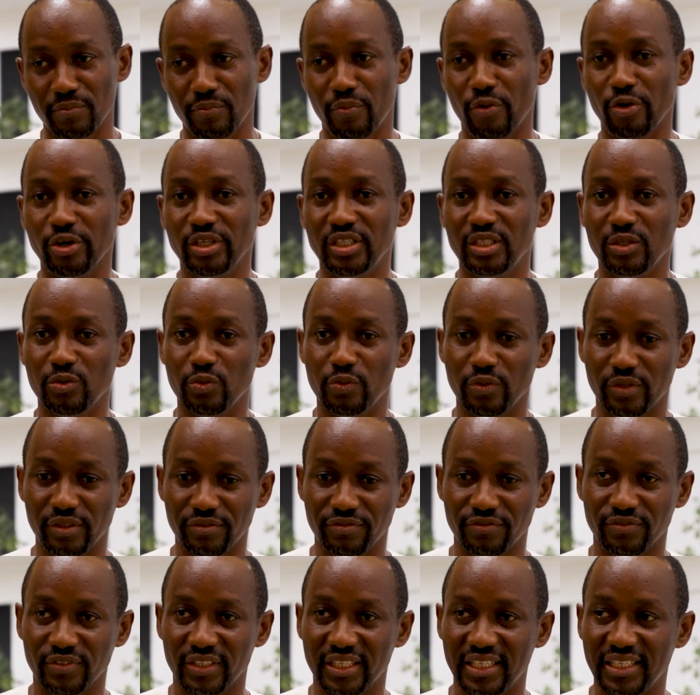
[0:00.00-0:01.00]
body
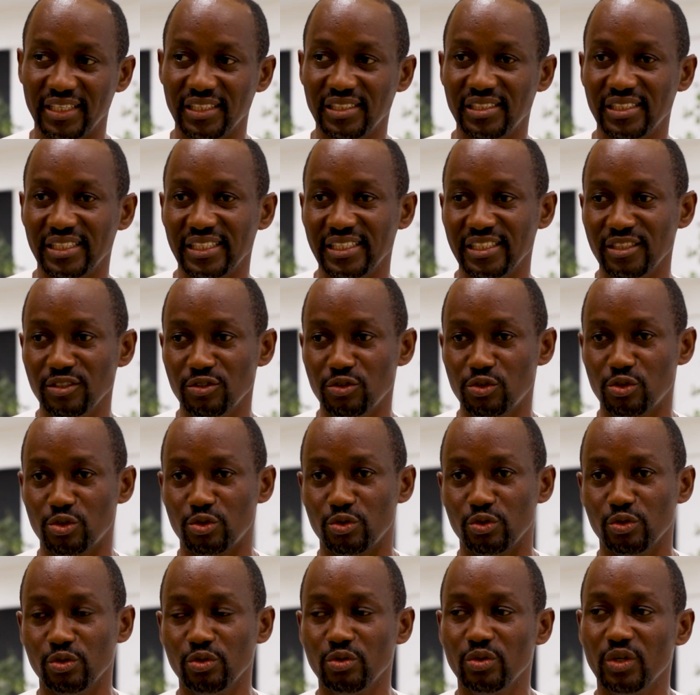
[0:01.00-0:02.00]
we've keyed
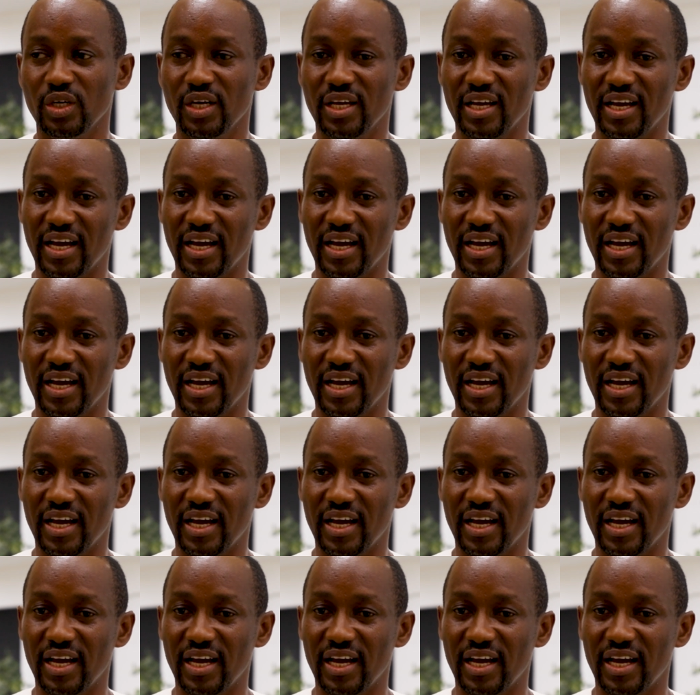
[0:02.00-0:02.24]
into,